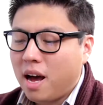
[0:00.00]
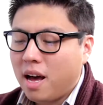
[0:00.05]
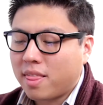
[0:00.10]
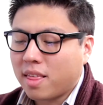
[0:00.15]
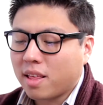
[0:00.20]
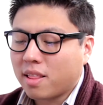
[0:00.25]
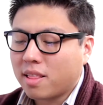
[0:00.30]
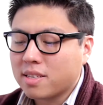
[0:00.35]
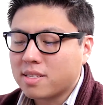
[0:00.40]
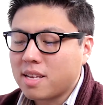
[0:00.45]
I
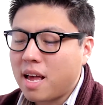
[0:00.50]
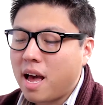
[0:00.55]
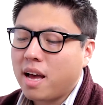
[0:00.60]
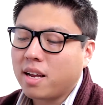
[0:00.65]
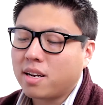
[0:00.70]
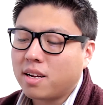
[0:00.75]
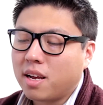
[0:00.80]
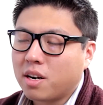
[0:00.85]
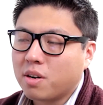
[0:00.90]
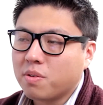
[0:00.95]
think this
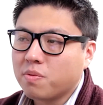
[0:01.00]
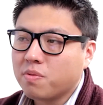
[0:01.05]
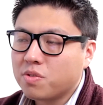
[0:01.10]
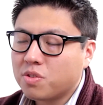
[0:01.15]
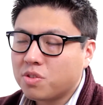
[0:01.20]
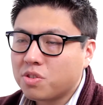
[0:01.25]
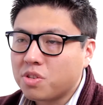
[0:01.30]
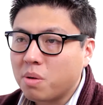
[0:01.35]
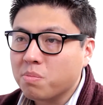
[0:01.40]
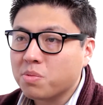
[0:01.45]
ad kind of
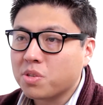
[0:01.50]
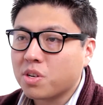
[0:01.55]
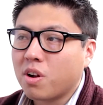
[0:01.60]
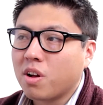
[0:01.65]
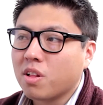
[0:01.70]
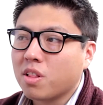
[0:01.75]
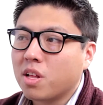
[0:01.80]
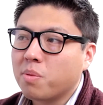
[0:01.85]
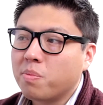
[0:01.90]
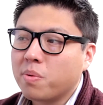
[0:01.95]
sums it
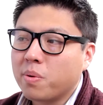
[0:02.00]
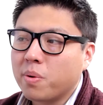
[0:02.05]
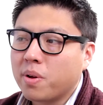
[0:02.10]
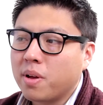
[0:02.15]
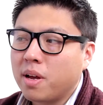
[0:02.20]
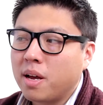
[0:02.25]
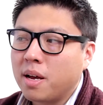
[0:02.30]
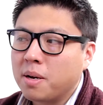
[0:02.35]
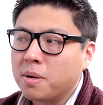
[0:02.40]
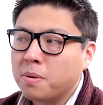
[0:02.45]
all up
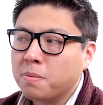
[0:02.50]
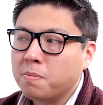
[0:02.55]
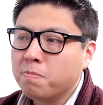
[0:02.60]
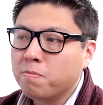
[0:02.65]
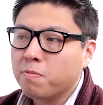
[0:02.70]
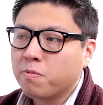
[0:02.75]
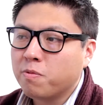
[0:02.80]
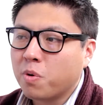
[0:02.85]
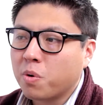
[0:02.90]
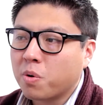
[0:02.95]

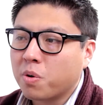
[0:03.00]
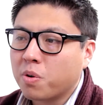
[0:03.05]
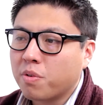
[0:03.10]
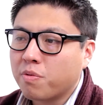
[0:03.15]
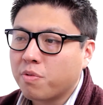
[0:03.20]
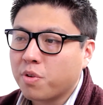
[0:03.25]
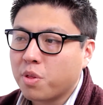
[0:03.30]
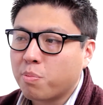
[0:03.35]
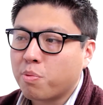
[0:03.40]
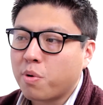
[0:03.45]
for
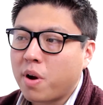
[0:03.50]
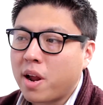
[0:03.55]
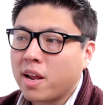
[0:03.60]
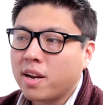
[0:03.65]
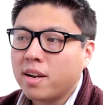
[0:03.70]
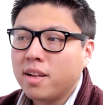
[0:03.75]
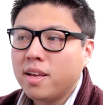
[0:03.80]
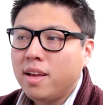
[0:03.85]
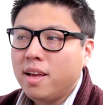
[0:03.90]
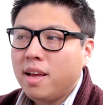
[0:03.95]
the
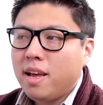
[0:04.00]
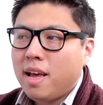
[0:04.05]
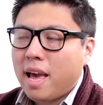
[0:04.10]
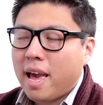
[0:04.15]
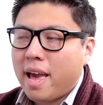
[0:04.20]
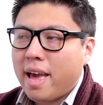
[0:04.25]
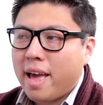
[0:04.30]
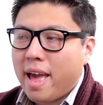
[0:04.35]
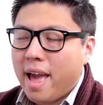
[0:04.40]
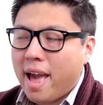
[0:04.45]
brand.
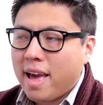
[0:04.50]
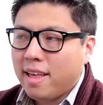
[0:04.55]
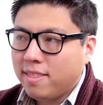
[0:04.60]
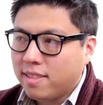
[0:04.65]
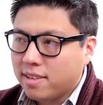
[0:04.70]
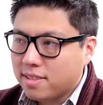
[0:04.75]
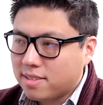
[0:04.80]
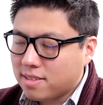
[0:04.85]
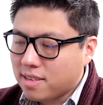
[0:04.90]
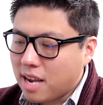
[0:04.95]
And
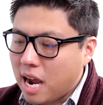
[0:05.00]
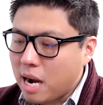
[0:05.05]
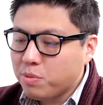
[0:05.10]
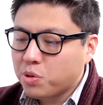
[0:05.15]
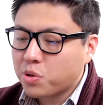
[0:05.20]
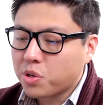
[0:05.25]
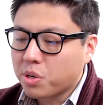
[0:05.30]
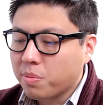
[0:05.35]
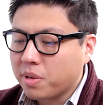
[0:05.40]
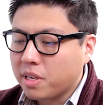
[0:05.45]
the type
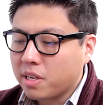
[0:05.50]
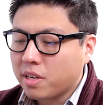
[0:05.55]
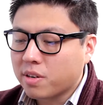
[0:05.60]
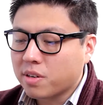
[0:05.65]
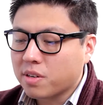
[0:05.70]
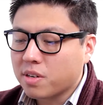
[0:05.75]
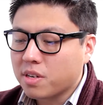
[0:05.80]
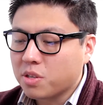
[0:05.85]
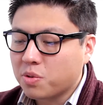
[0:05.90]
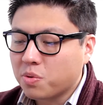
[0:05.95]
treatment
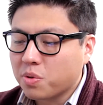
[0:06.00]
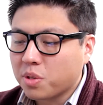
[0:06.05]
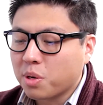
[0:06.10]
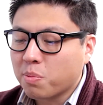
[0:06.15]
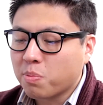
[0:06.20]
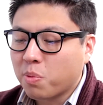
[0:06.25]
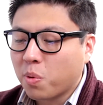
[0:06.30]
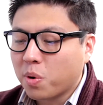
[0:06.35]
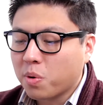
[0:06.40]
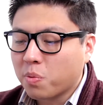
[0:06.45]
here is really
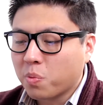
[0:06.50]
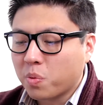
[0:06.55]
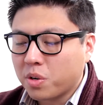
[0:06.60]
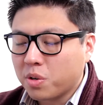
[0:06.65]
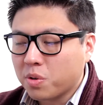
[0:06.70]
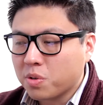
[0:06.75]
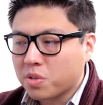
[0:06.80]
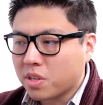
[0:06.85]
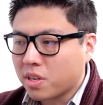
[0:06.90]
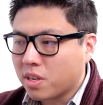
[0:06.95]
important. We're
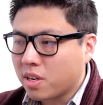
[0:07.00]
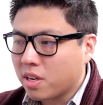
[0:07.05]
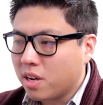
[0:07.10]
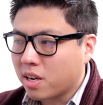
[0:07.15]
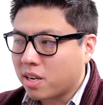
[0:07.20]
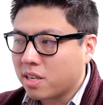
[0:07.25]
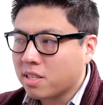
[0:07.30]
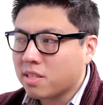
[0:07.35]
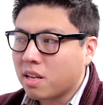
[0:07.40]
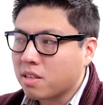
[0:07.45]
using a
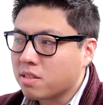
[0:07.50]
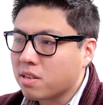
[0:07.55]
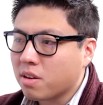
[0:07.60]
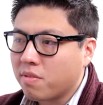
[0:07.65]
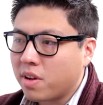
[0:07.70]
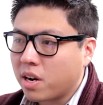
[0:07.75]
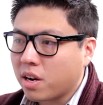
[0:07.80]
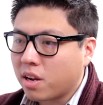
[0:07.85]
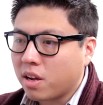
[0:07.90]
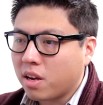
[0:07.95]
condensed
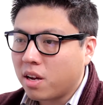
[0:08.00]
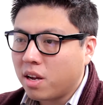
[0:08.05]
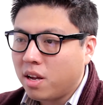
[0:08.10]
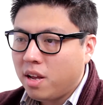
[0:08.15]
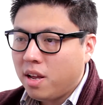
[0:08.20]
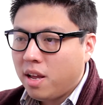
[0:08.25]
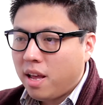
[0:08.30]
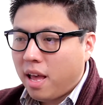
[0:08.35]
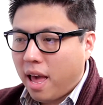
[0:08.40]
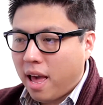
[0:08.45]
Helvetica,
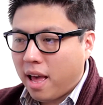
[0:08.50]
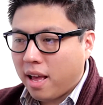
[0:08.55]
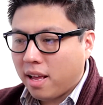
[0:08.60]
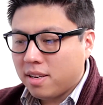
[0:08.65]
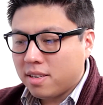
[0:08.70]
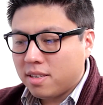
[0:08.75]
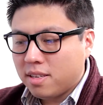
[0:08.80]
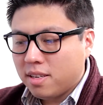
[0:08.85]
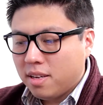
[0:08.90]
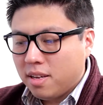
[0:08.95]

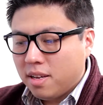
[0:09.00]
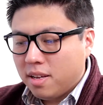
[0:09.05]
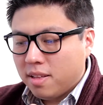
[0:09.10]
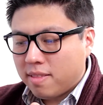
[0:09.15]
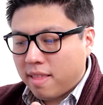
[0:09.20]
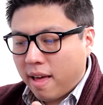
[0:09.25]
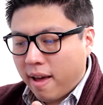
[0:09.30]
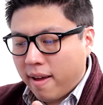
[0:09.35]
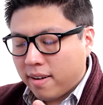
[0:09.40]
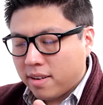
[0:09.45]
and
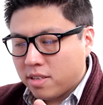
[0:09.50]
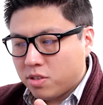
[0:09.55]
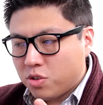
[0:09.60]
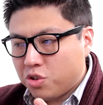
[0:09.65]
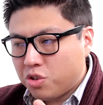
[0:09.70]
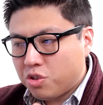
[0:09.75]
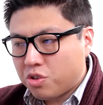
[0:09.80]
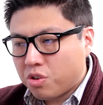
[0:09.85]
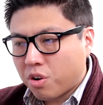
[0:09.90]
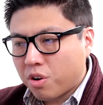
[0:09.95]
that
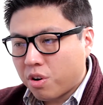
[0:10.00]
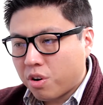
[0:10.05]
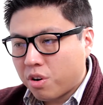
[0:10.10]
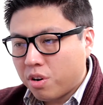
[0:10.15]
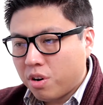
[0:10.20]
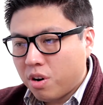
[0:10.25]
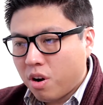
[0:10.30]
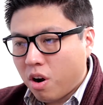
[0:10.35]
stern,